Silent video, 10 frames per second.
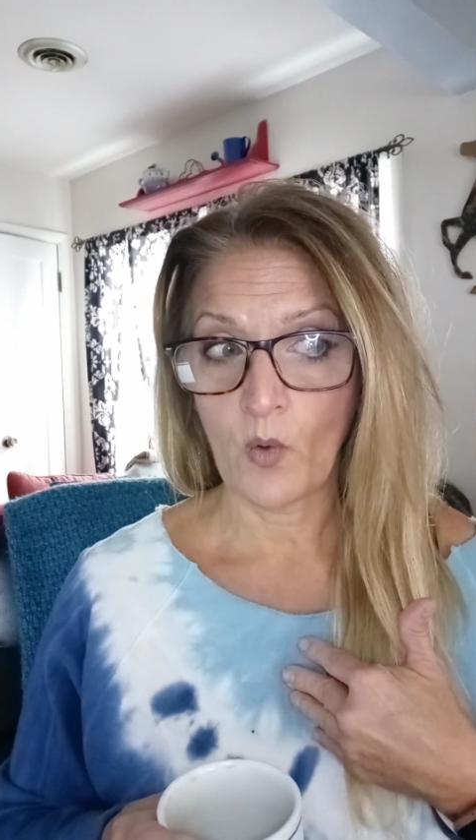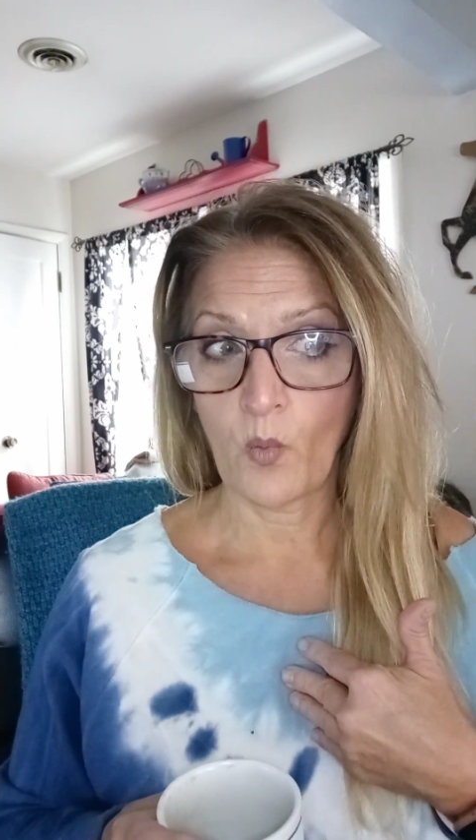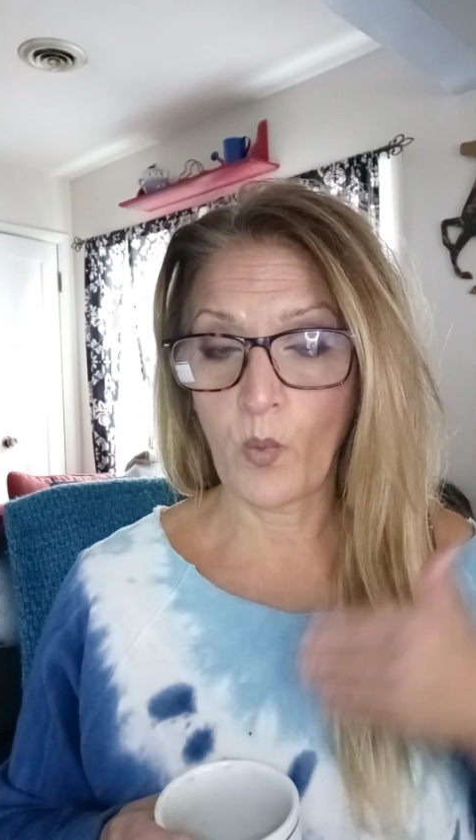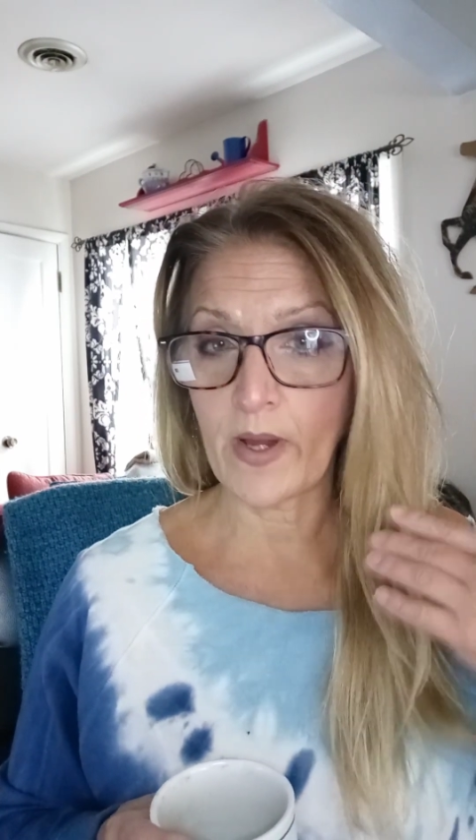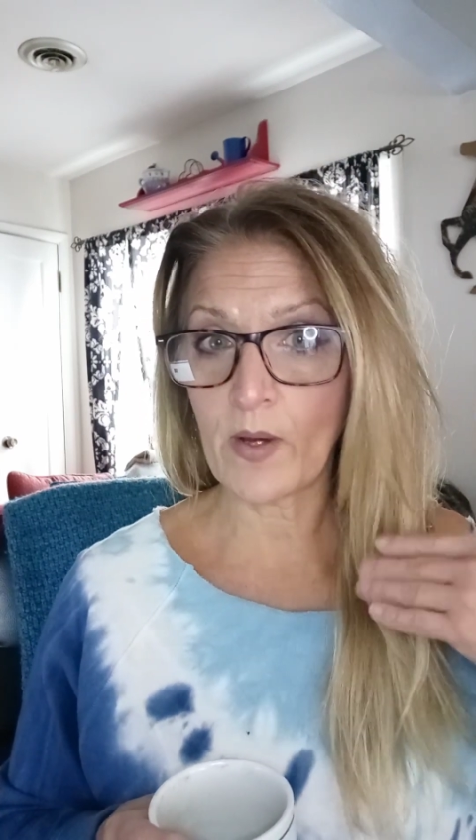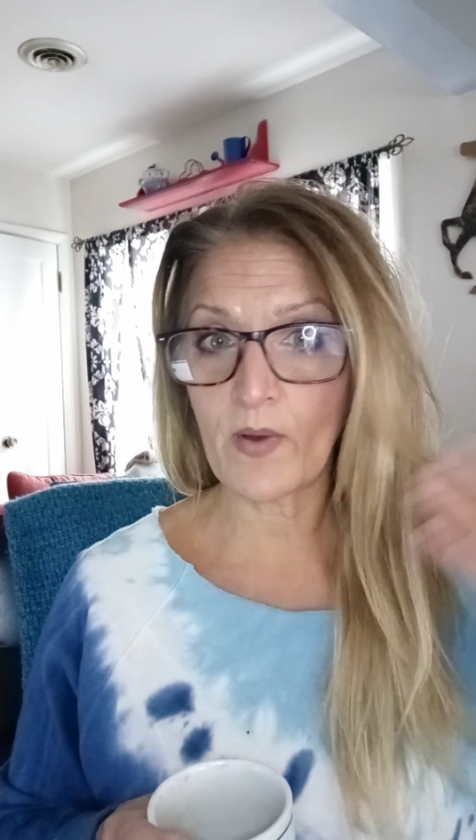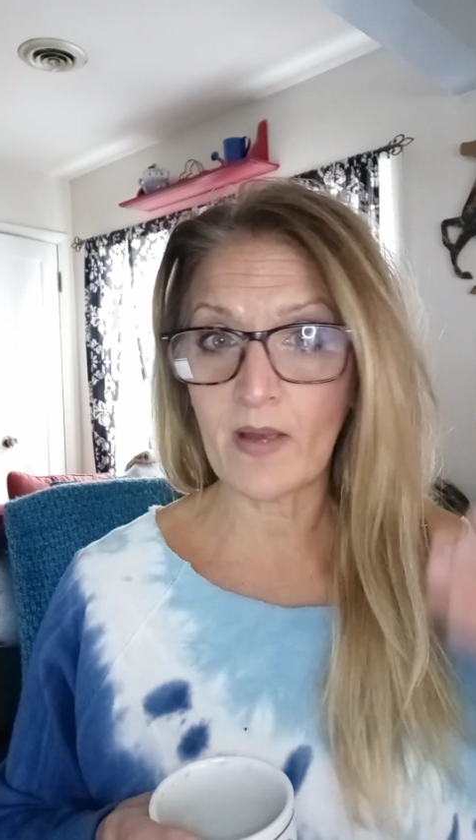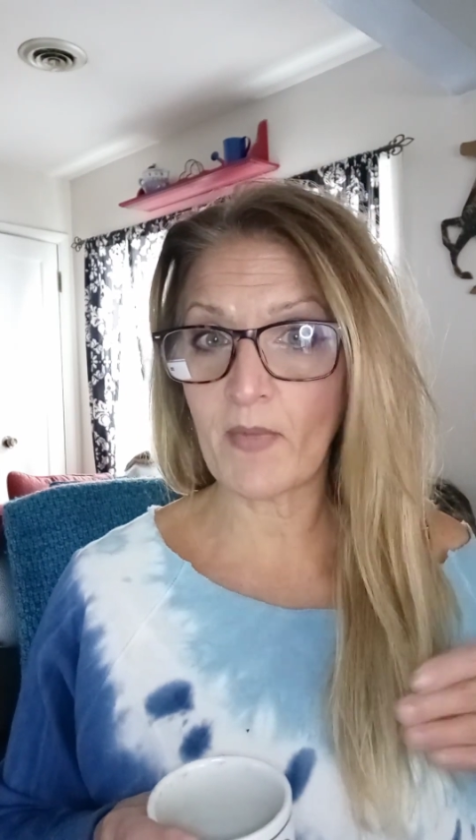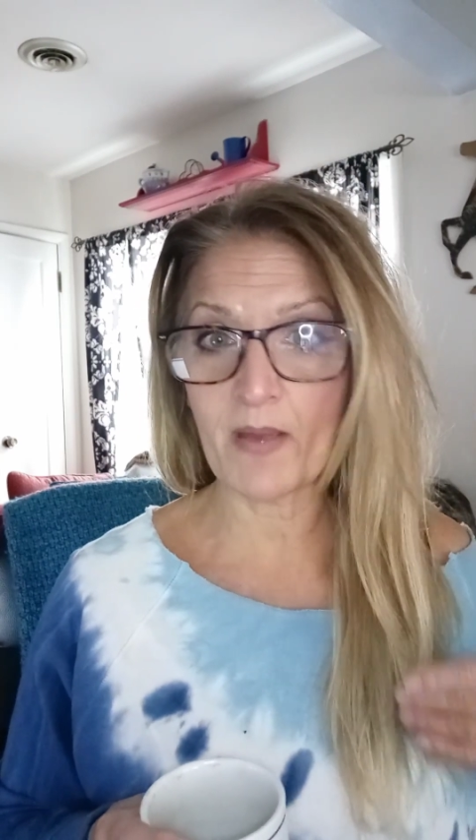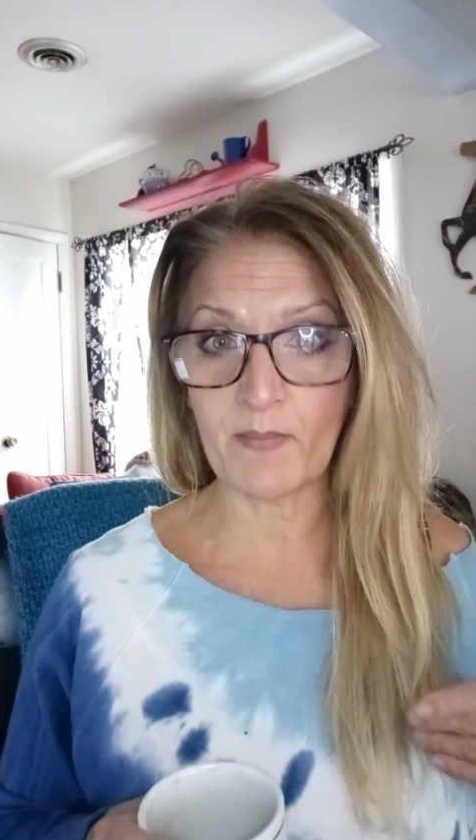where
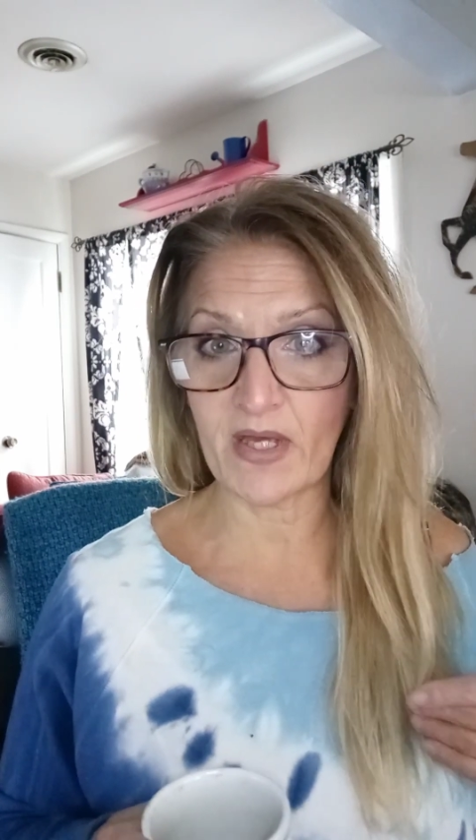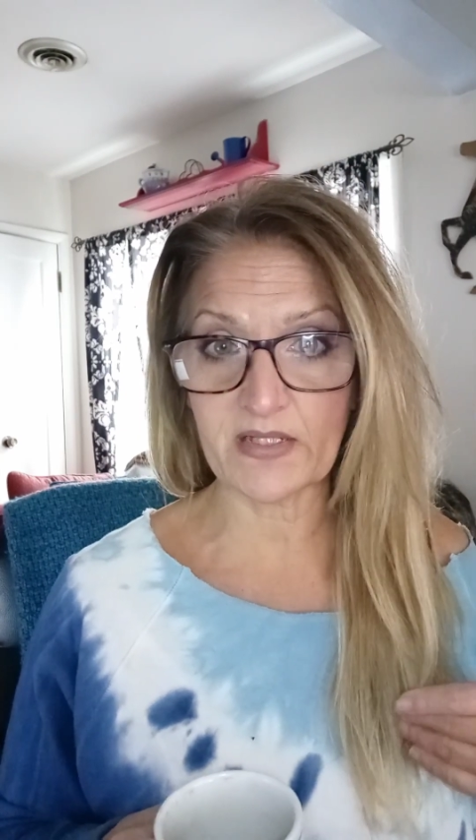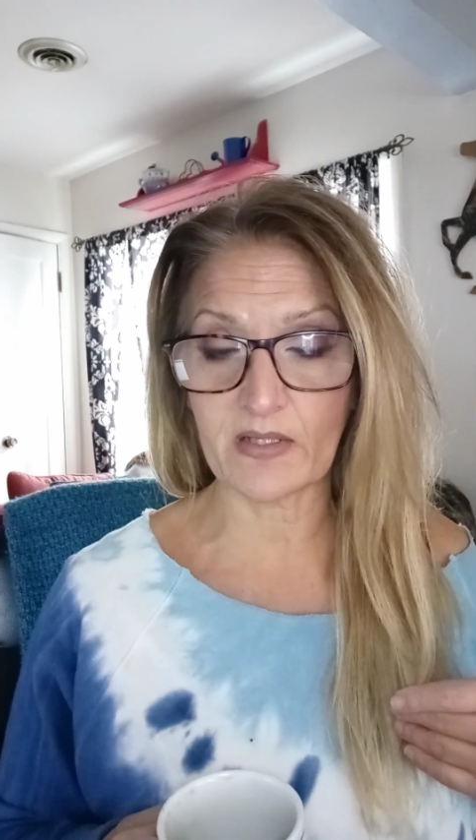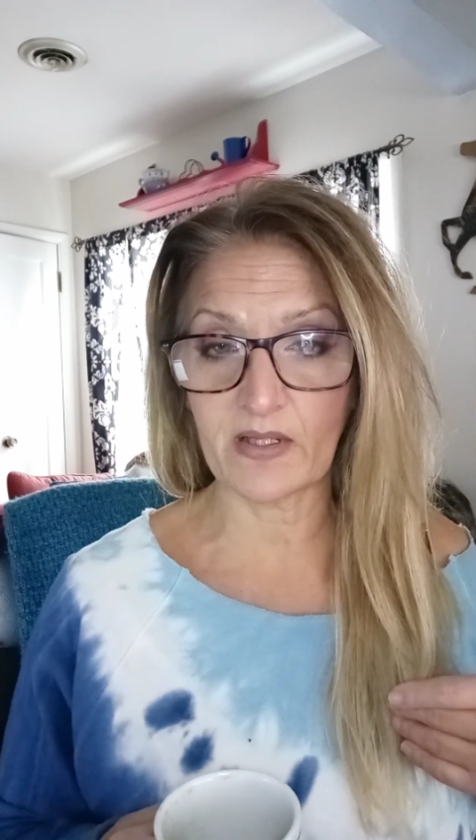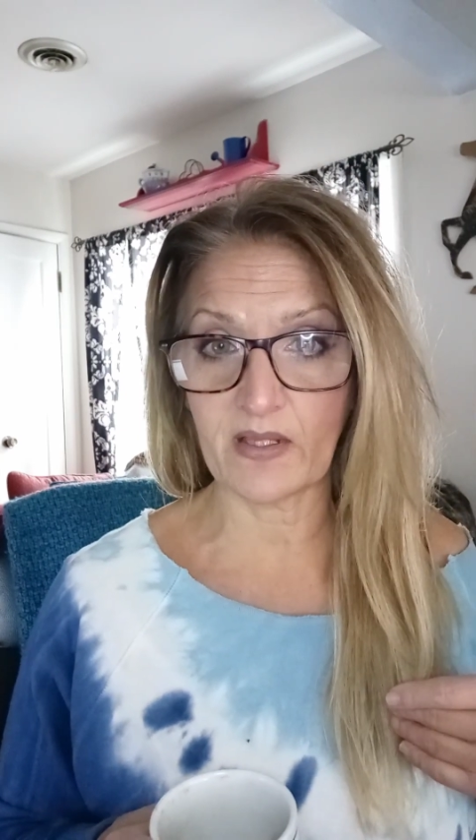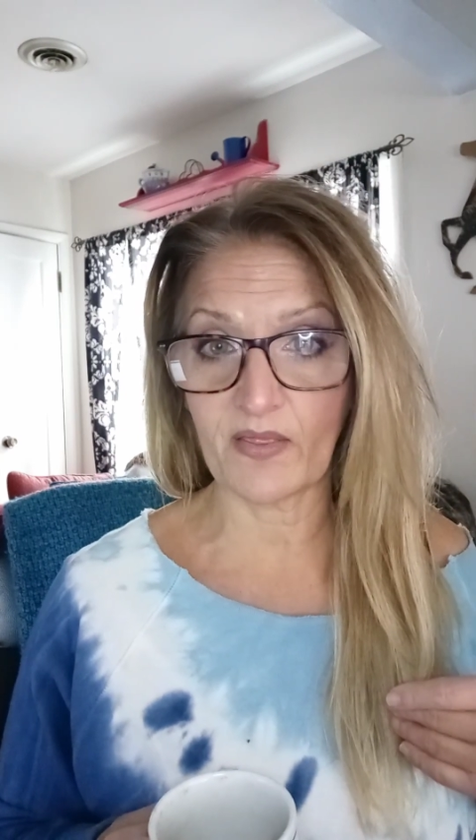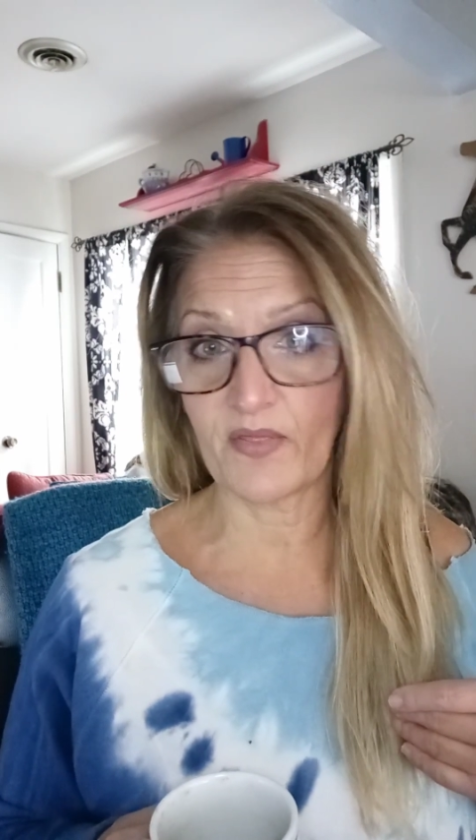am I mentally